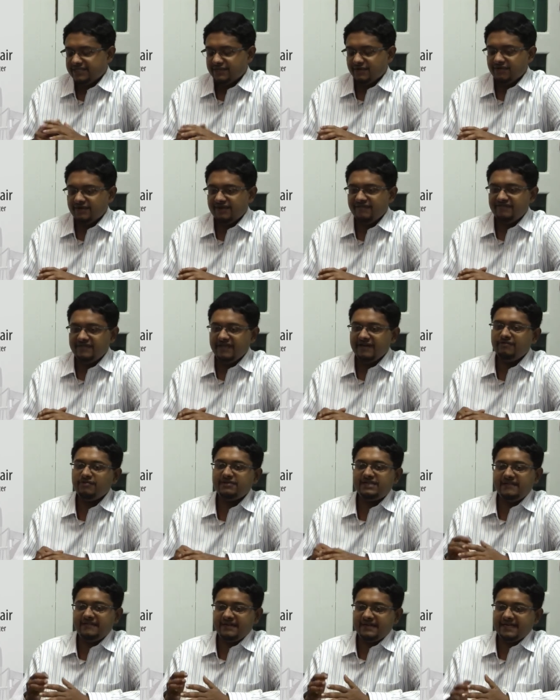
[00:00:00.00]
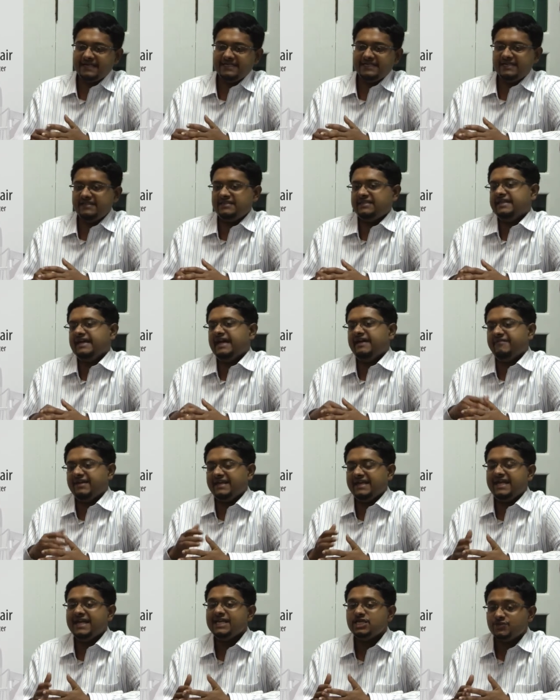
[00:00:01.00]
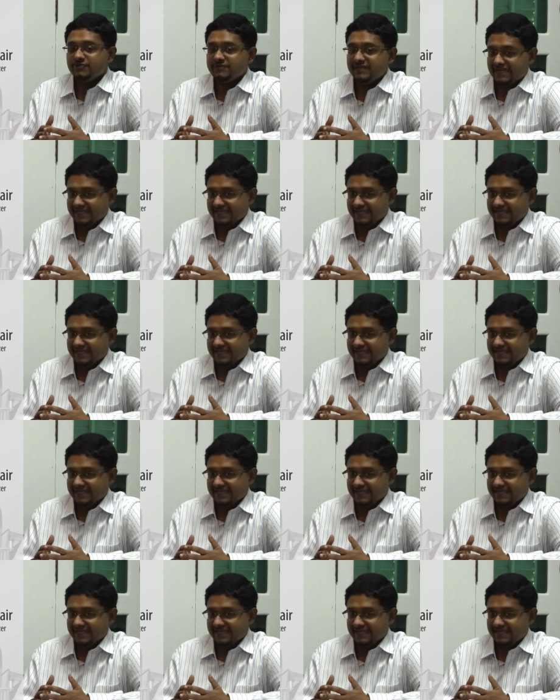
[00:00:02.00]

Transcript: So if they looked at the content, they have engaged with